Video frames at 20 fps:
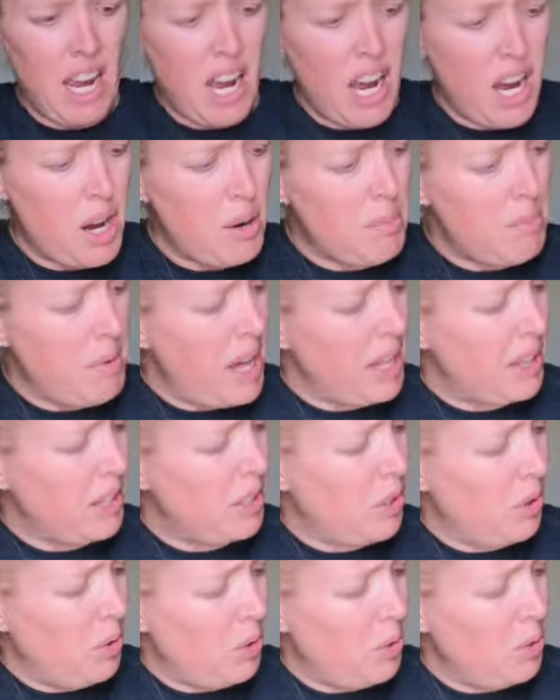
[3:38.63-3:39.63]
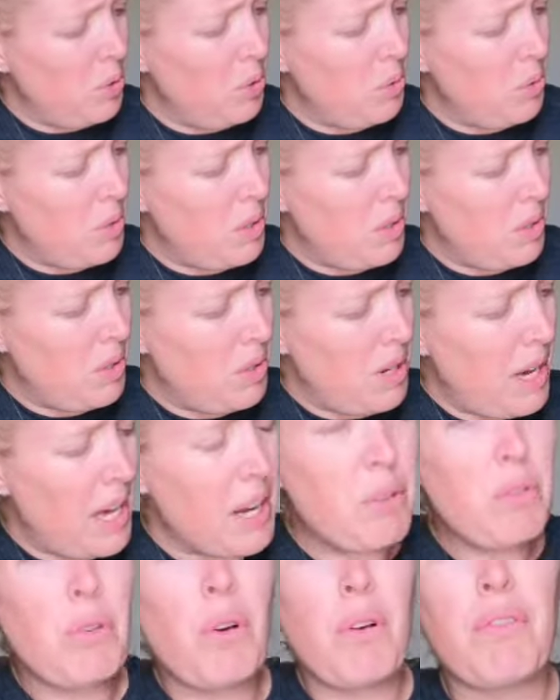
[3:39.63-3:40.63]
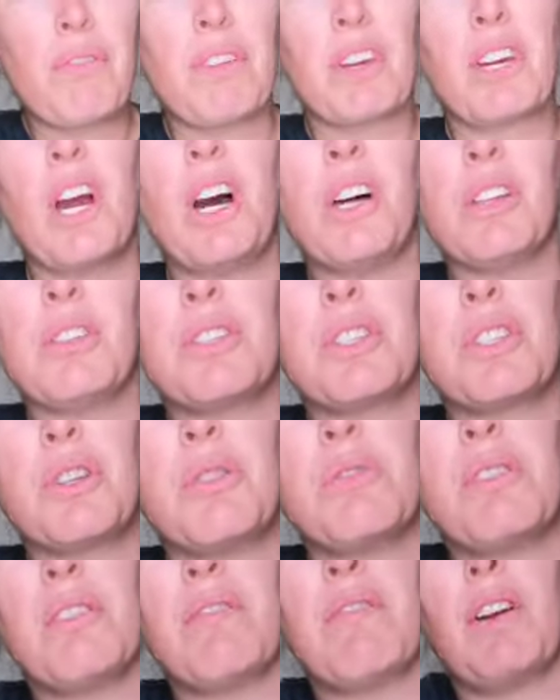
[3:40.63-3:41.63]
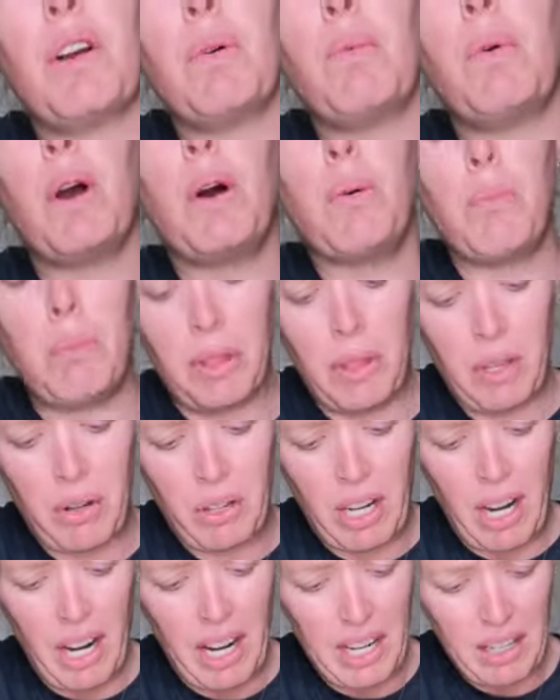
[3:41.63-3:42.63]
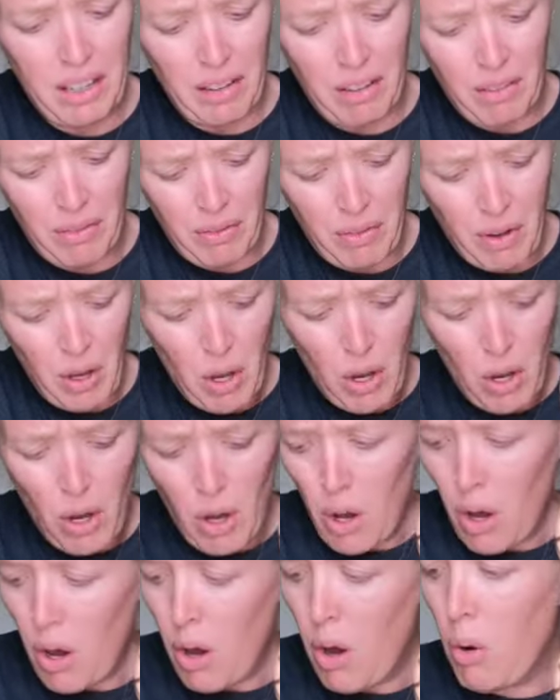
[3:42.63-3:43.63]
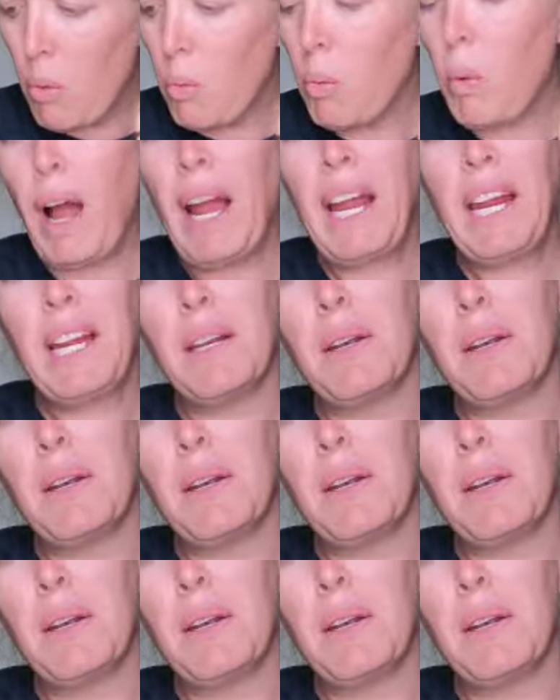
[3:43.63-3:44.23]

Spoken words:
A little, I don't know if the color shows up very well, but they're kind of white,